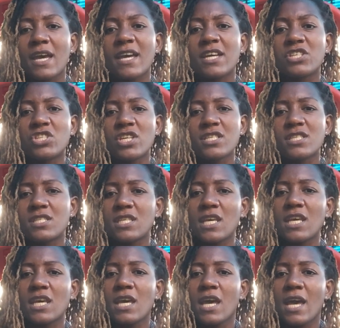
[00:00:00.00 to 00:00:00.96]
and just
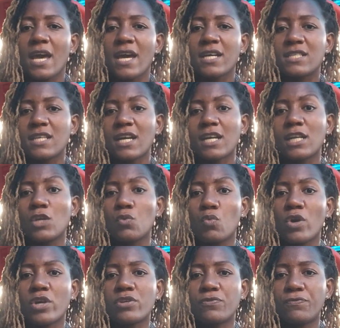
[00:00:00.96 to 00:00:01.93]
see exactly
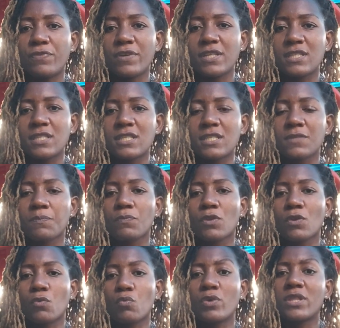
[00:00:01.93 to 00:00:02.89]
what fits
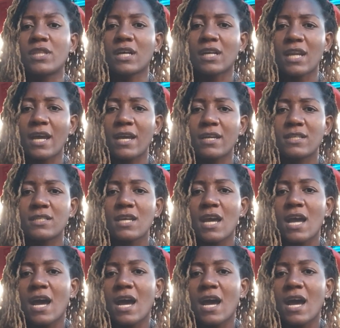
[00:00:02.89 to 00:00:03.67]
with the client.